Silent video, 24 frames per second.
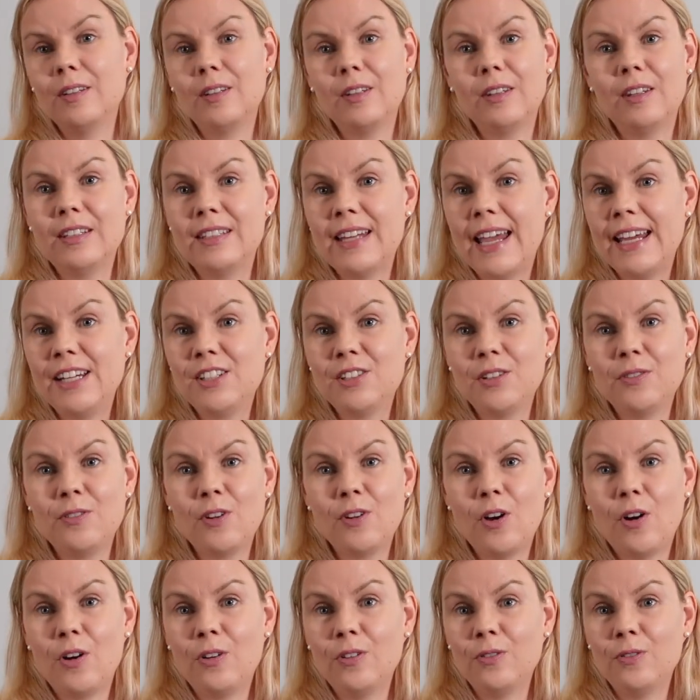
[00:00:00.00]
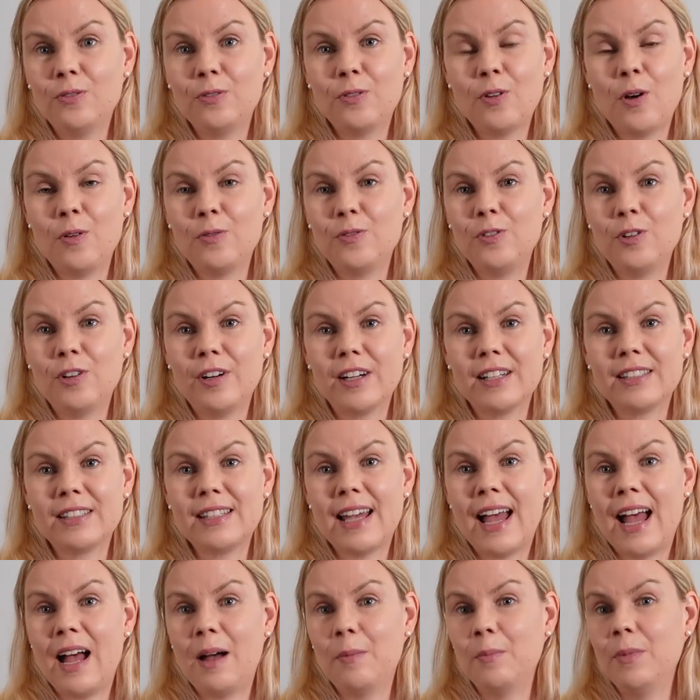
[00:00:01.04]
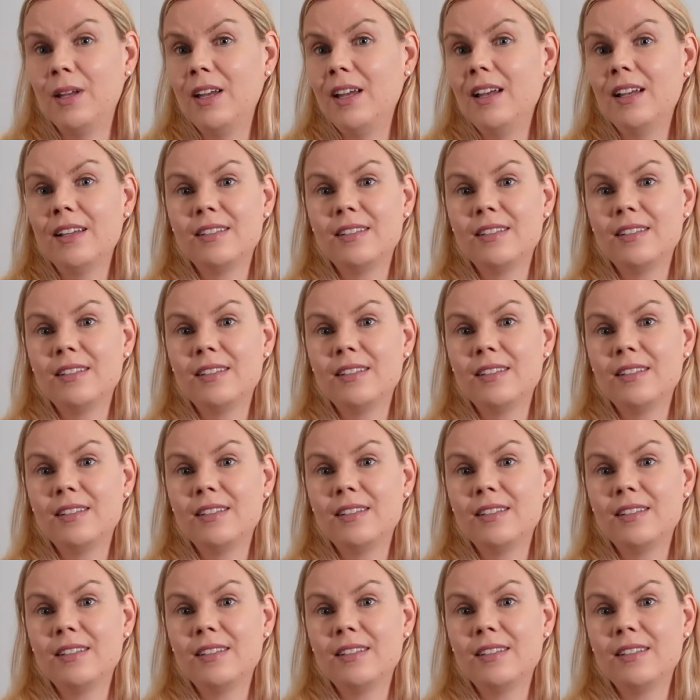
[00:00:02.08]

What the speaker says: the date of your exam,